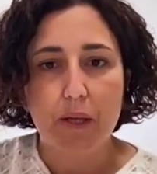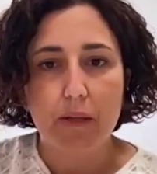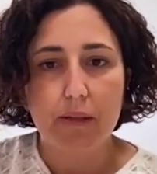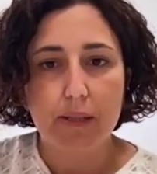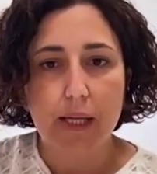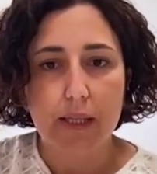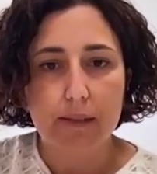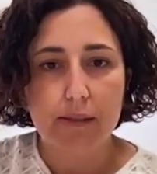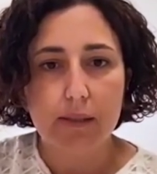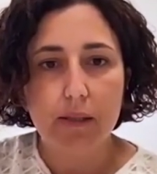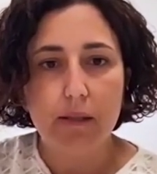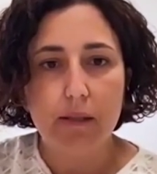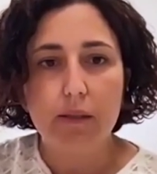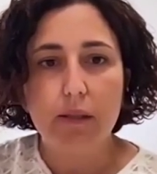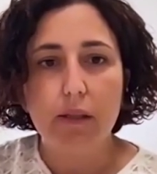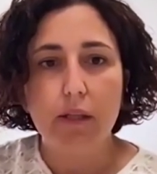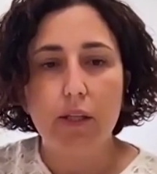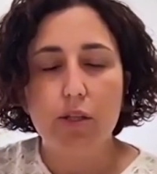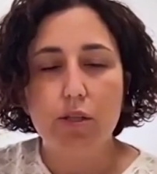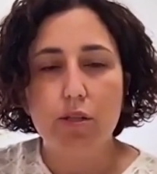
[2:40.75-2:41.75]
data
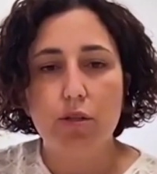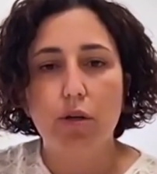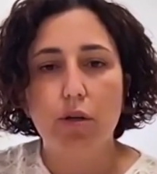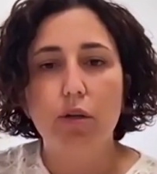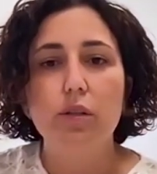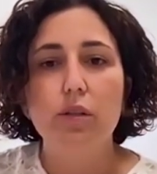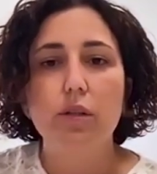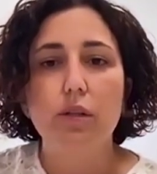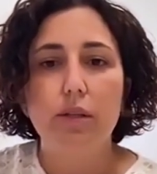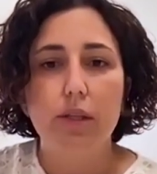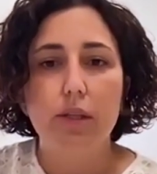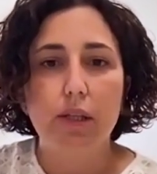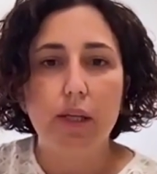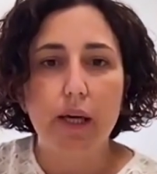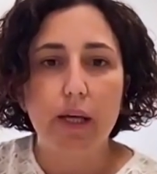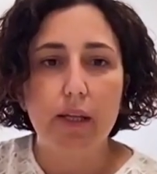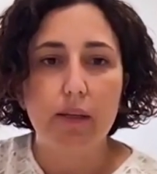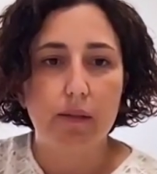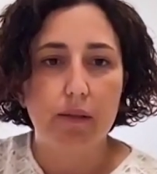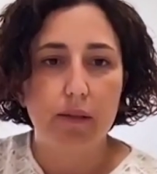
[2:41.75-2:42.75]
it's not
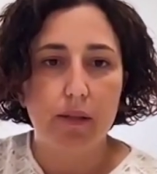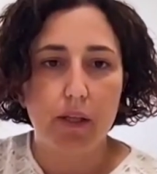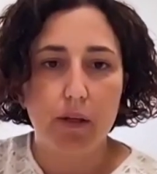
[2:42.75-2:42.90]
yet